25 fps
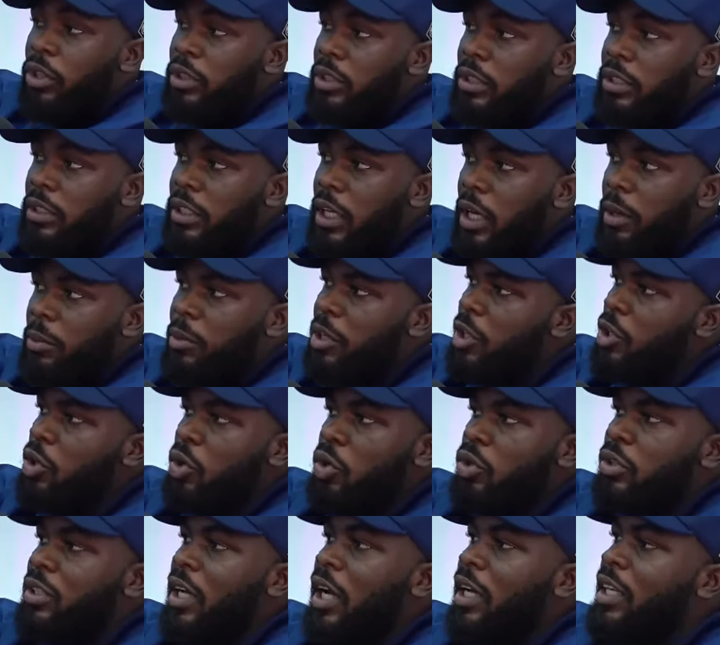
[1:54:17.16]
in time, he
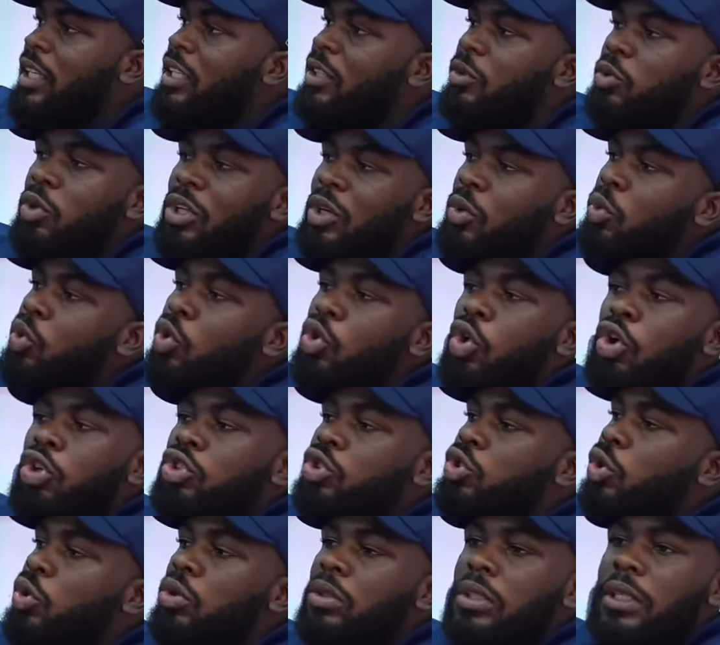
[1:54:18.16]
knows that he, he will
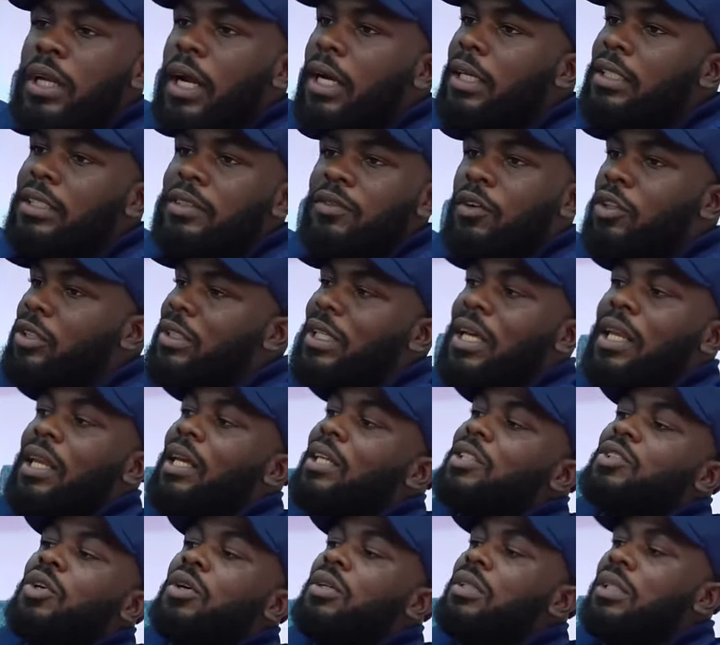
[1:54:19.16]
control the narrative of the
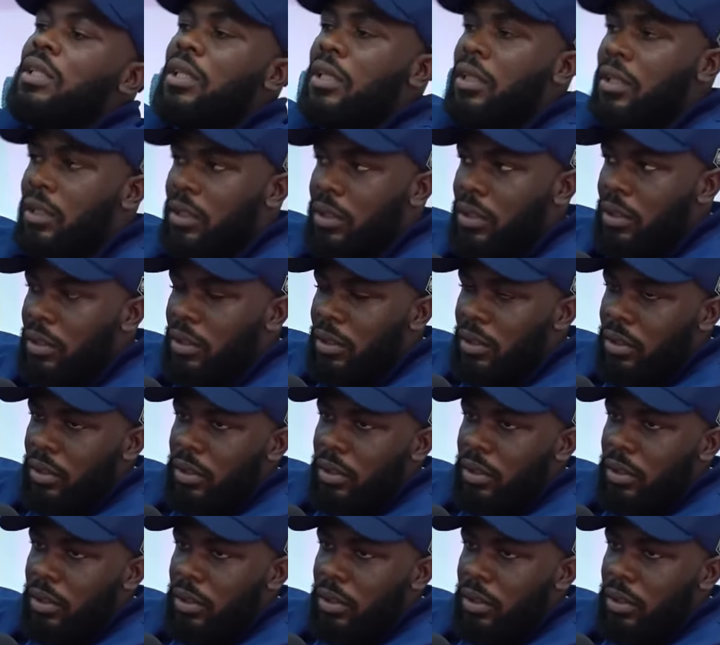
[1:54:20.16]
election day. Did you hear his,